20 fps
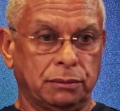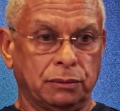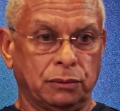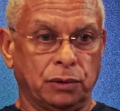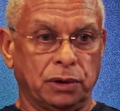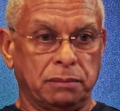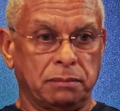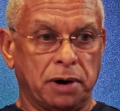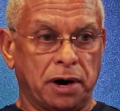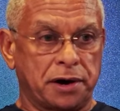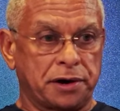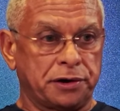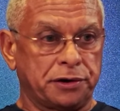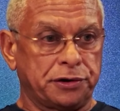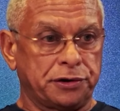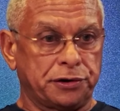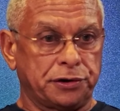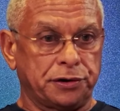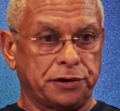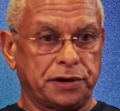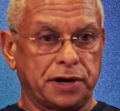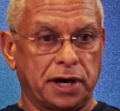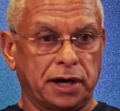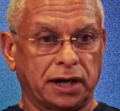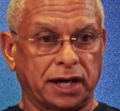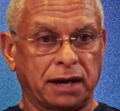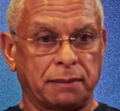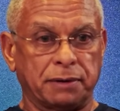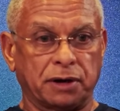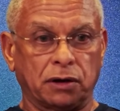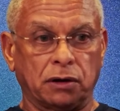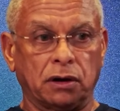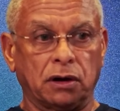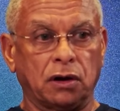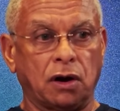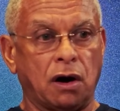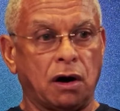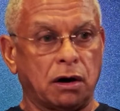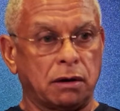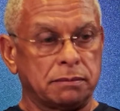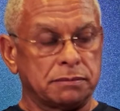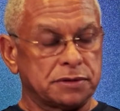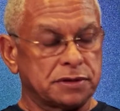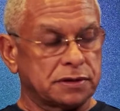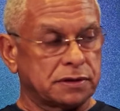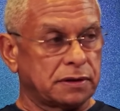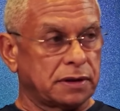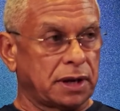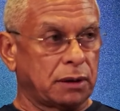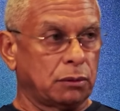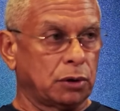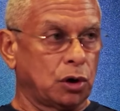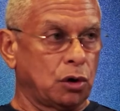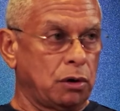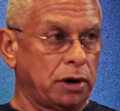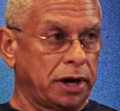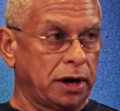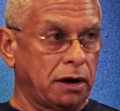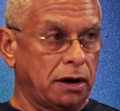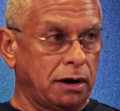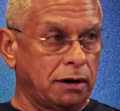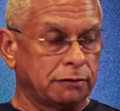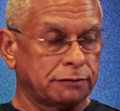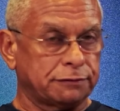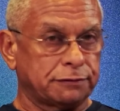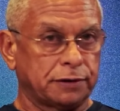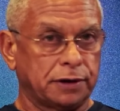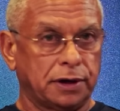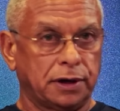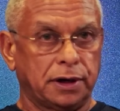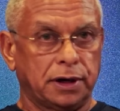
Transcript: monitored chemical alarms that were going off.